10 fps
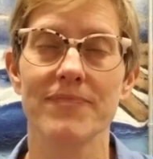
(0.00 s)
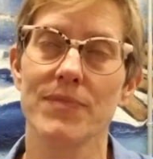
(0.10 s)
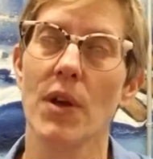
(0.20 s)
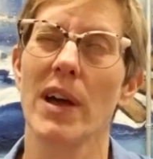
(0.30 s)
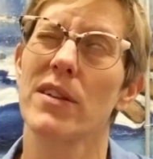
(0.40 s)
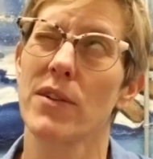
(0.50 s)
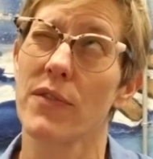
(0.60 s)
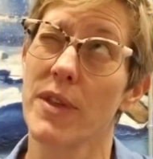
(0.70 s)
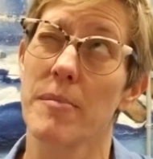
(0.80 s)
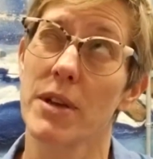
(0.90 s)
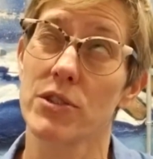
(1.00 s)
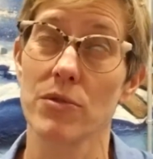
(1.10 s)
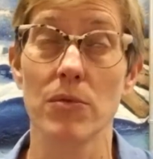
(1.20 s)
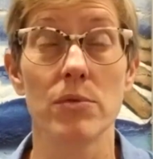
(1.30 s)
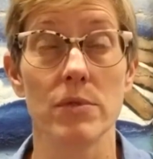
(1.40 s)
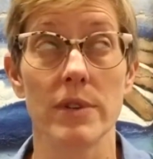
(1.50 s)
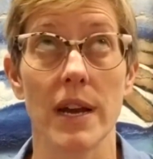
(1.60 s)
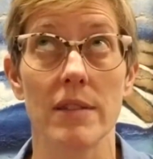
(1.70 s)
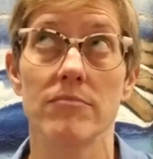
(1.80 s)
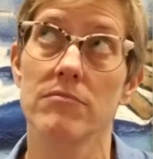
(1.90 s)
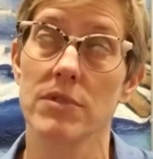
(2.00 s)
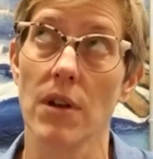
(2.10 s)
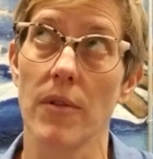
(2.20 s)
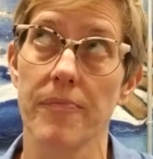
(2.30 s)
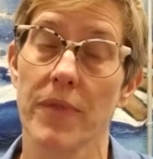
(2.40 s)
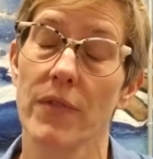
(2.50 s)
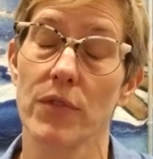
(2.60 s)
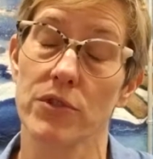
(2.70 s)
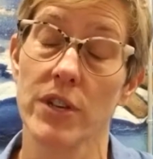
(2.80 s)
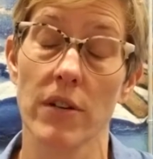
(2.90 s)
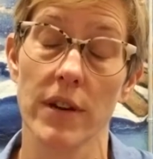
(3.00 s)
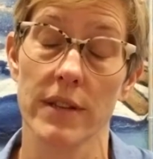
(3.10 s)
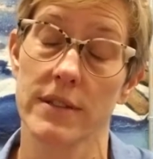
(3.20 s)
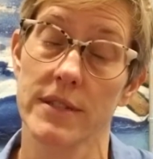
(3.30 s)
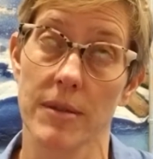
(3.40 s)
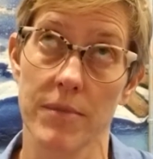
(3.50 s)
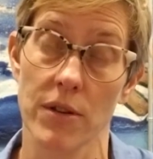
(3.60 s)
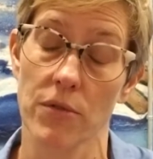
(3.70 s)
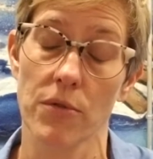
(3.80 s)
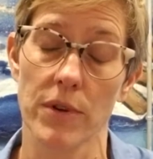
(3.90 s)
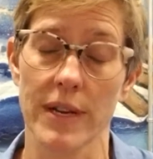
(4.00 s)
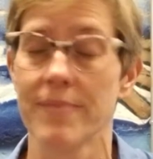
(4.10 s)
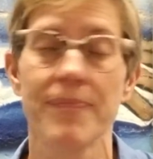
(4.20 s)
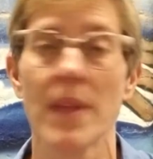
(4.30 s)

No, I don't know if that makes you a hoarder or not. So if you're sharing the same thing, you're hoarding.